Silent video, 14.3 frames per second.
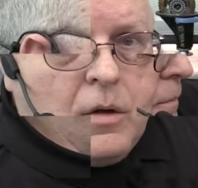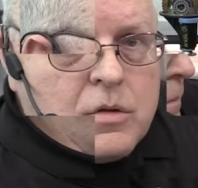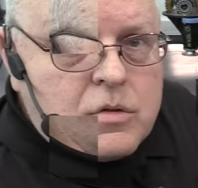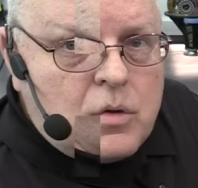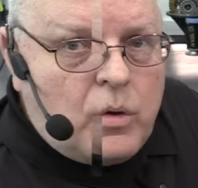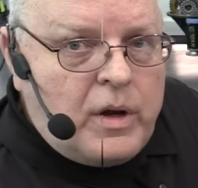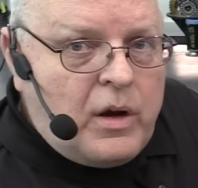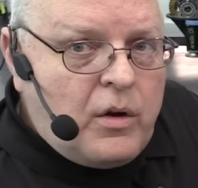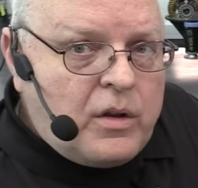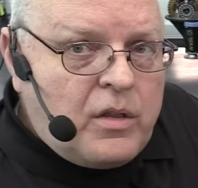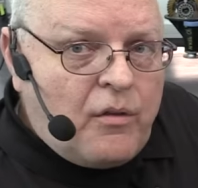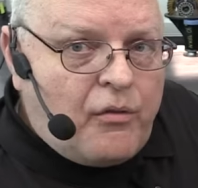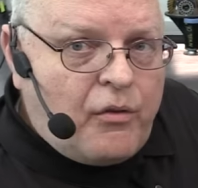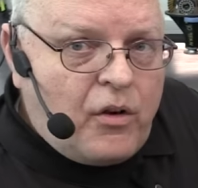So here
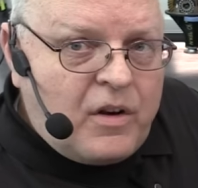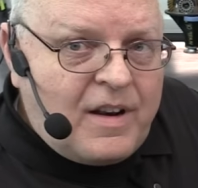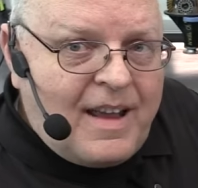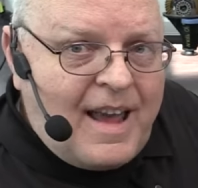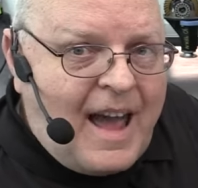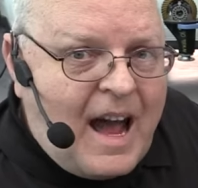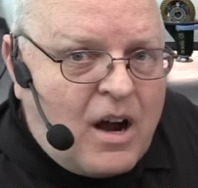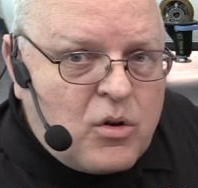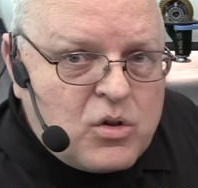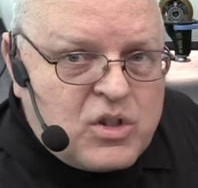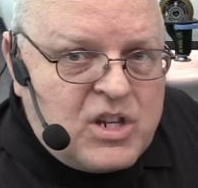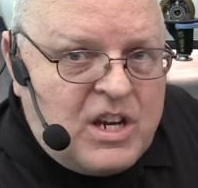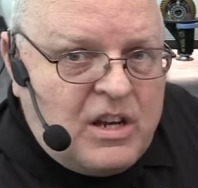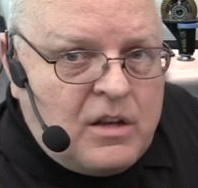in the front
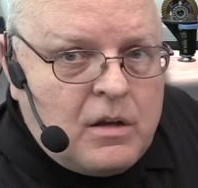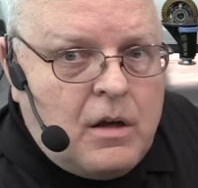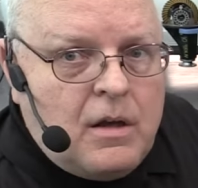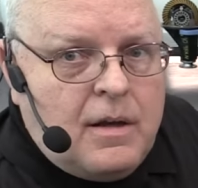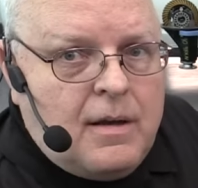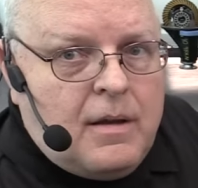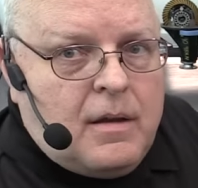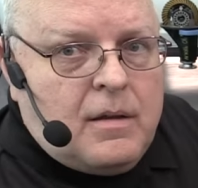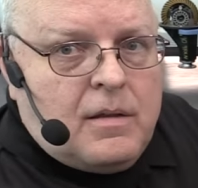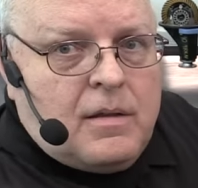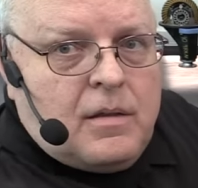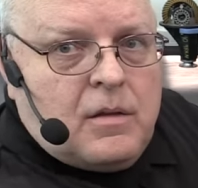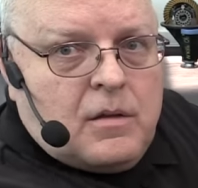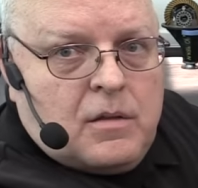housing,
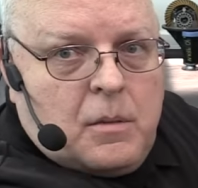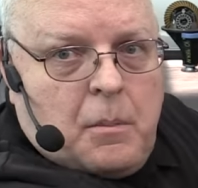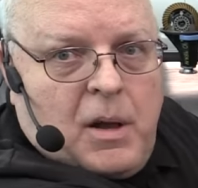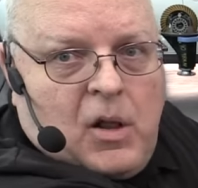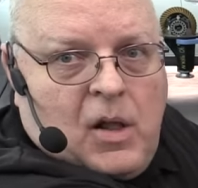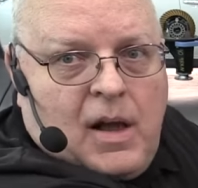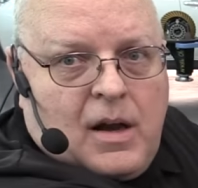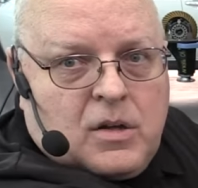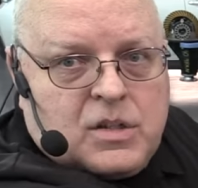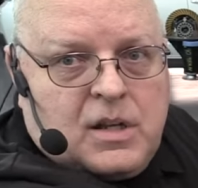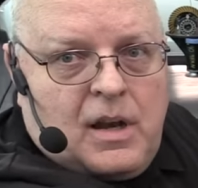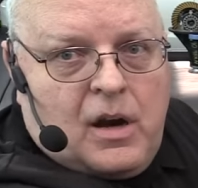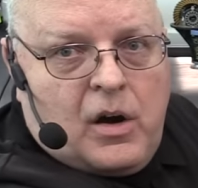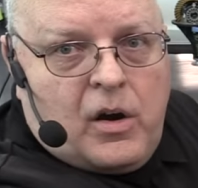the, the bell
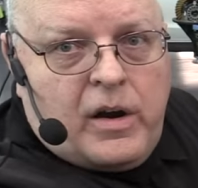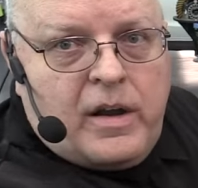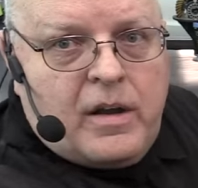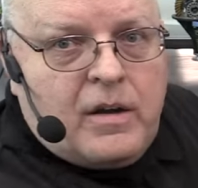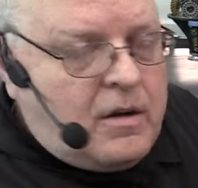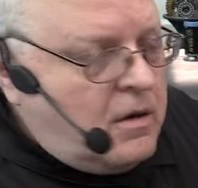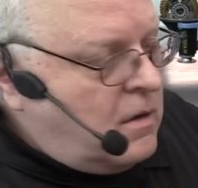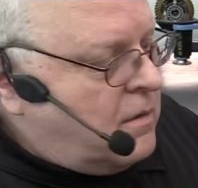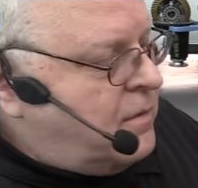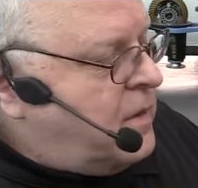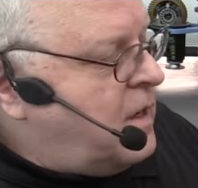housing area of